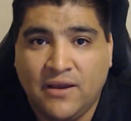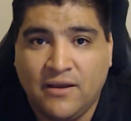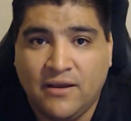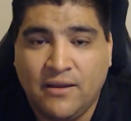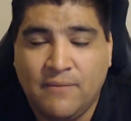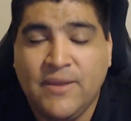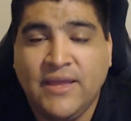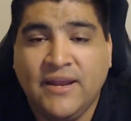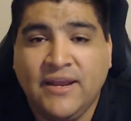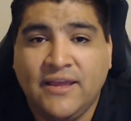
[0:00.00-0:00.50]

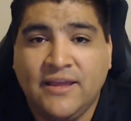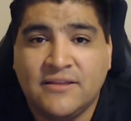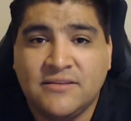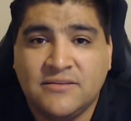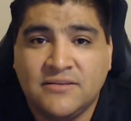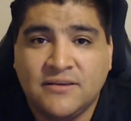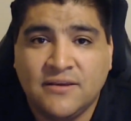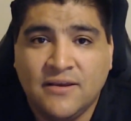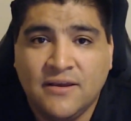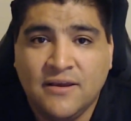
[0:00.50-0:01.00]

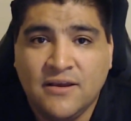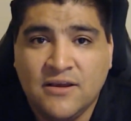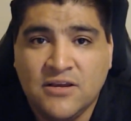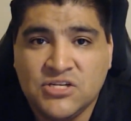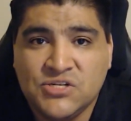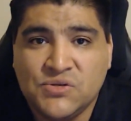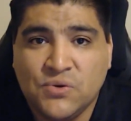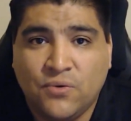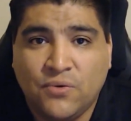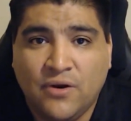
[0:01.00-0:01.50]
immediate
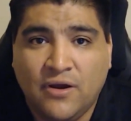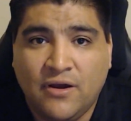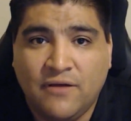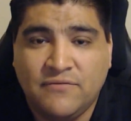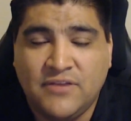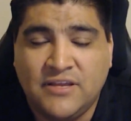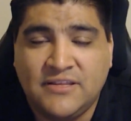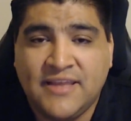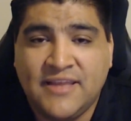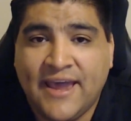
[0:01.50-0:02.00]
sort of
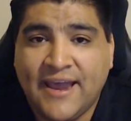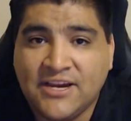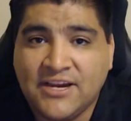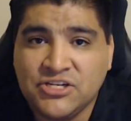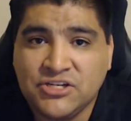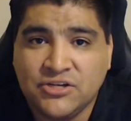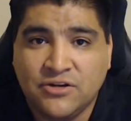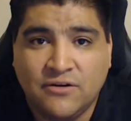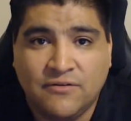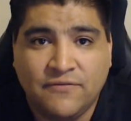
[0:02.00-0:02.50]

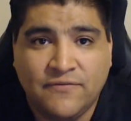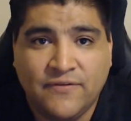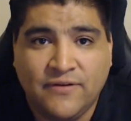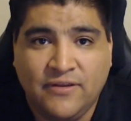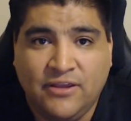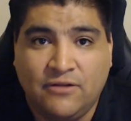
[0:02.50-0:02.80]
detection of,